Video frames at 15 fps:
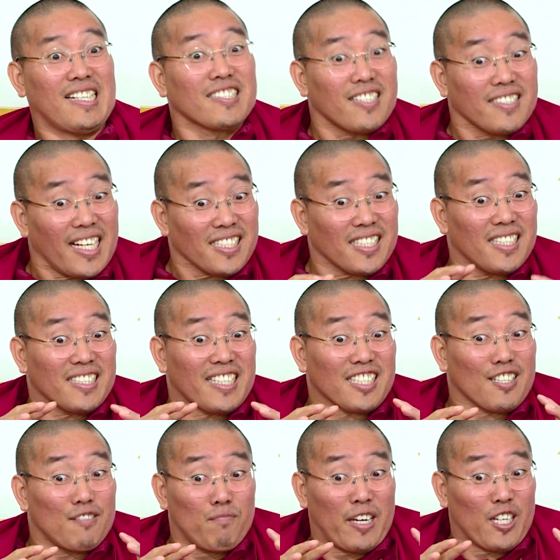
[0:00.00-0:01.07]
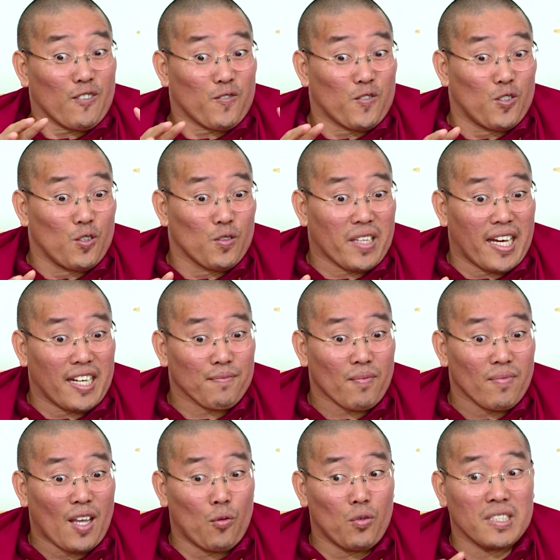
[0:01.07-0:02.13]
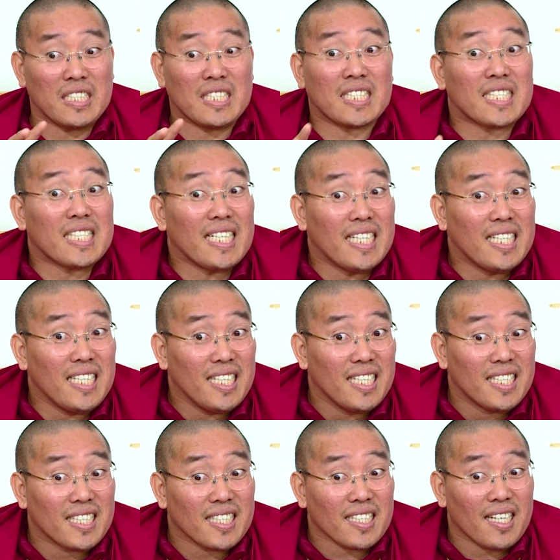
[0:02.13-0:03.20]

So that's a that's a metaphor that I want you to see.